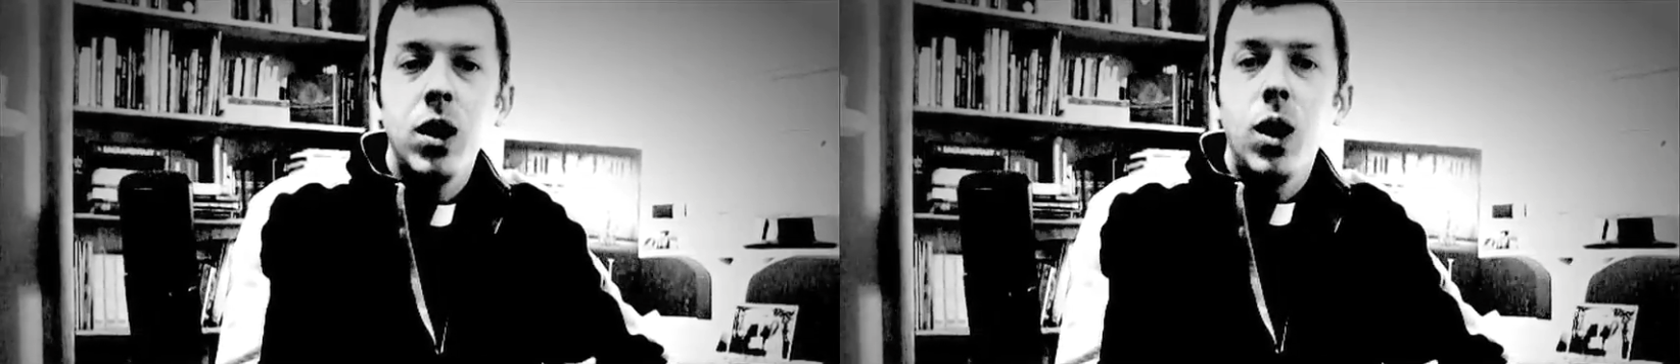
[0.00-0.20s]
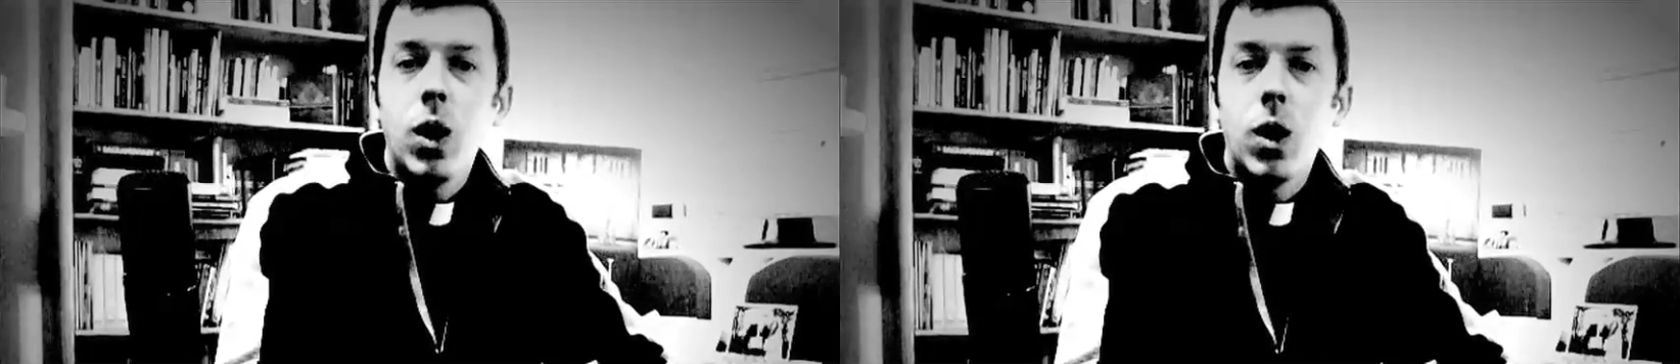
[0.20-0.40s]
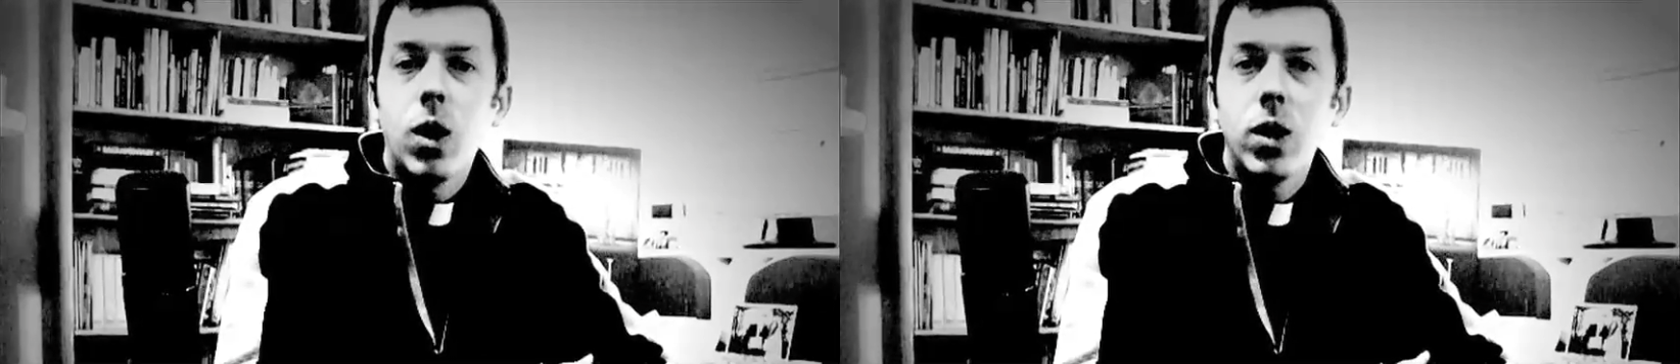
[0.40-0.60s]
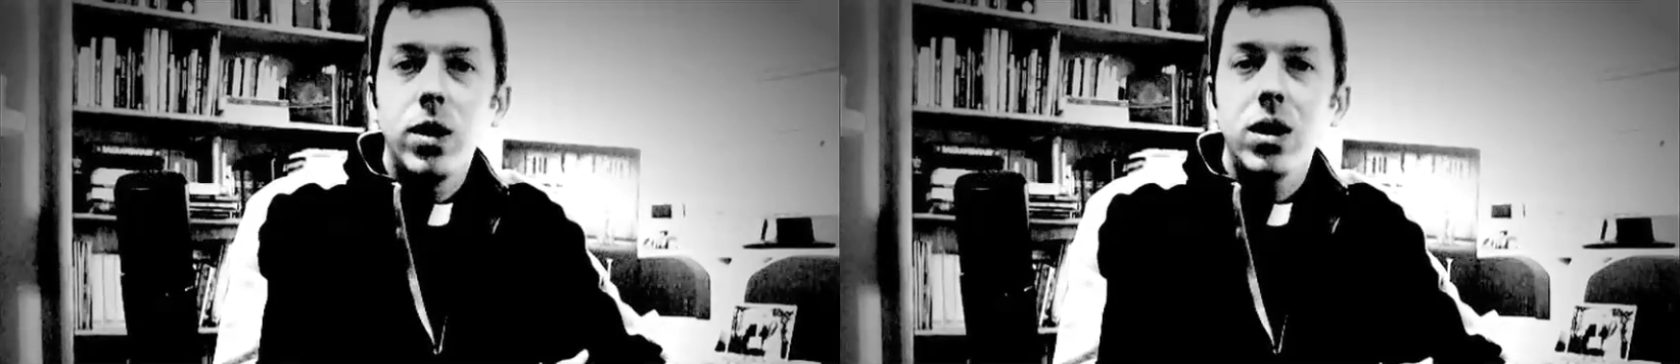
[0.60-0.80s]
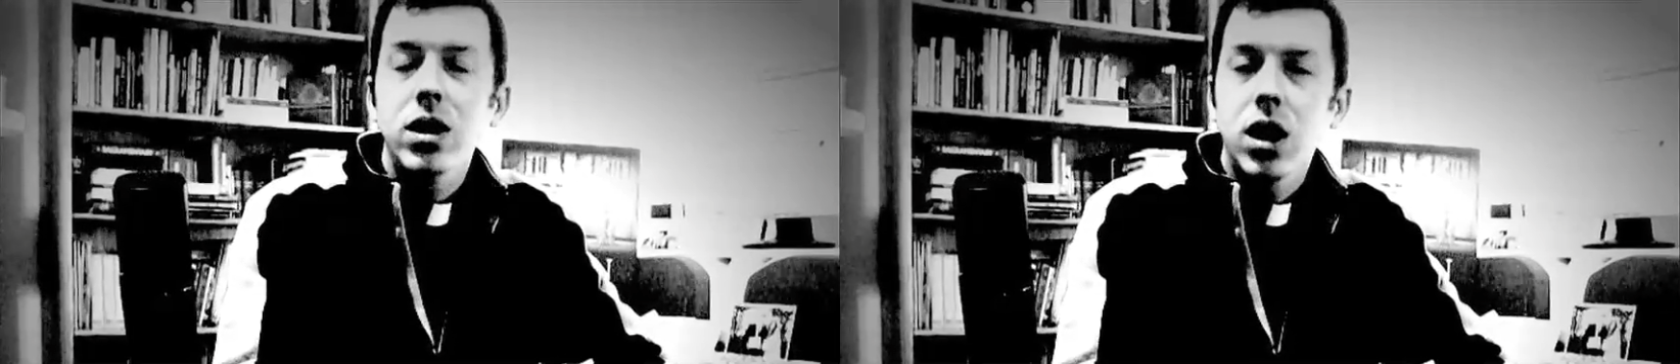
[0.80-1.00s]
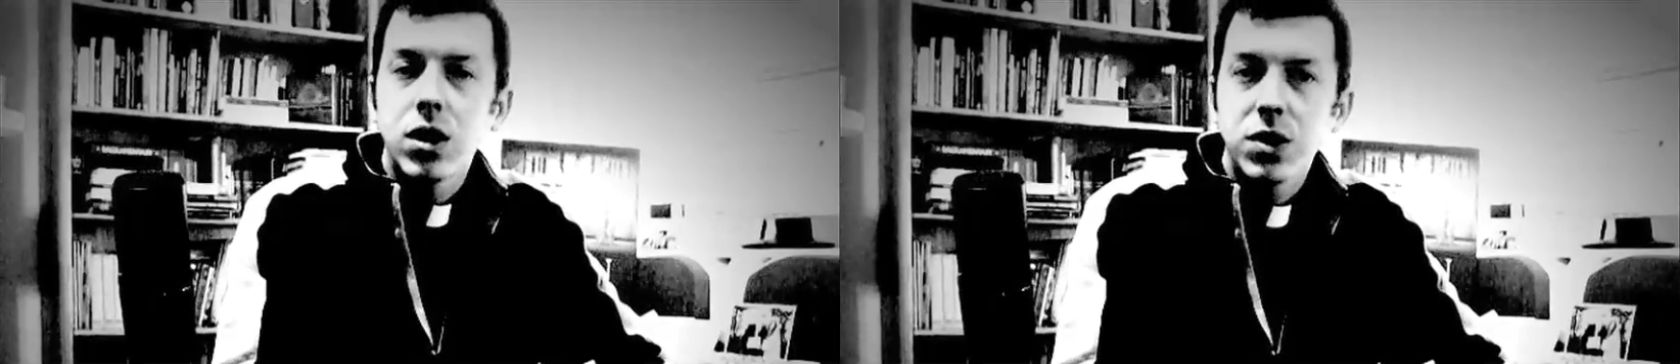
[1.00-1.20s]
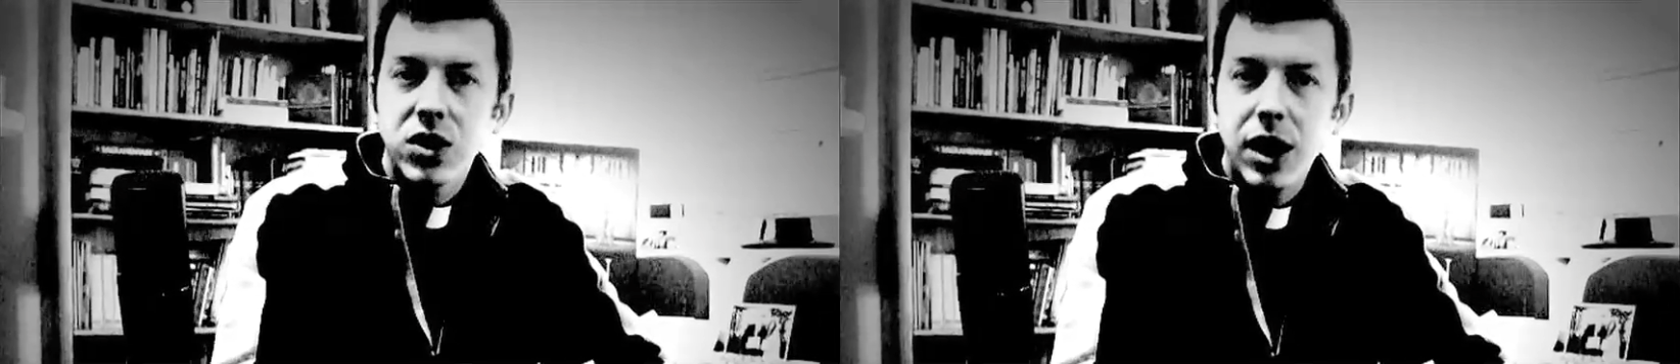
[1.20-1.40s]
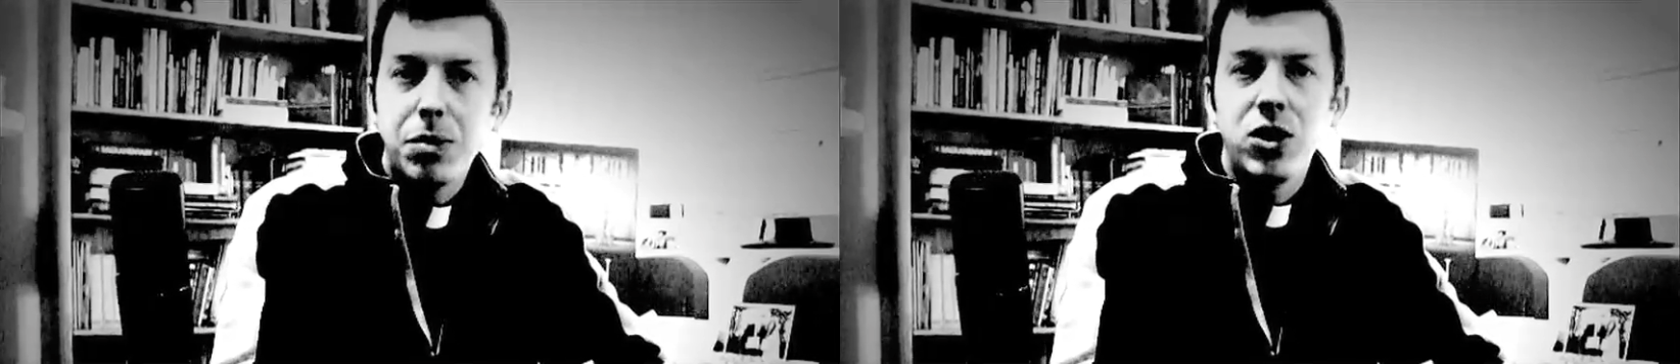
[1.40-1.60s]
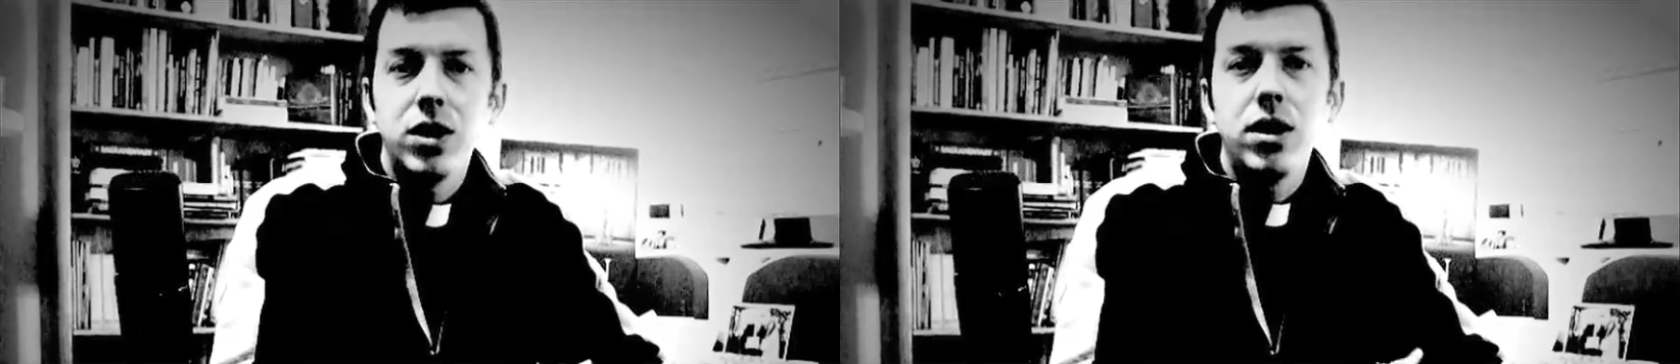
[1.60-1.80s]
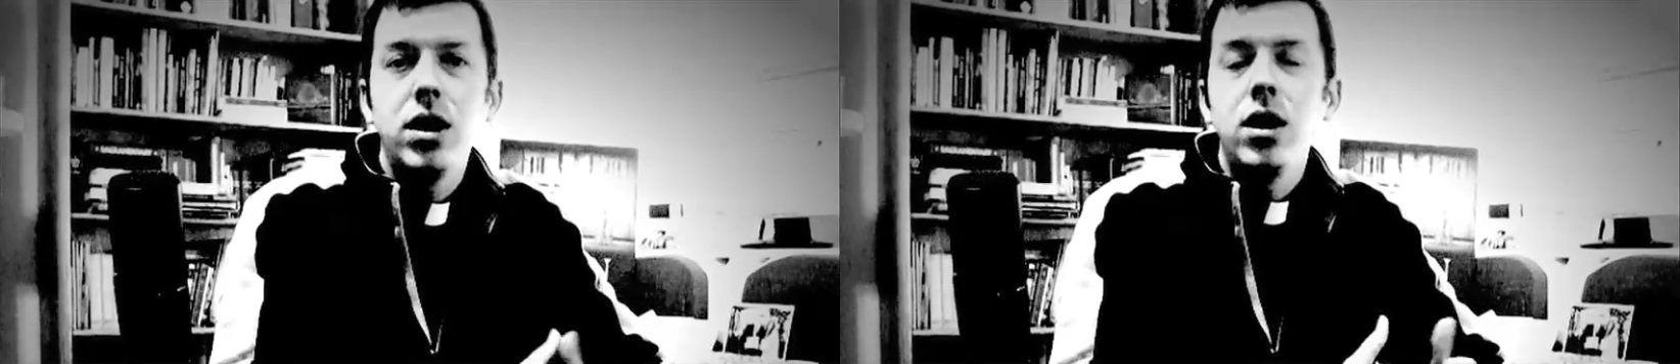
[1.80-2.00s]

on contraception,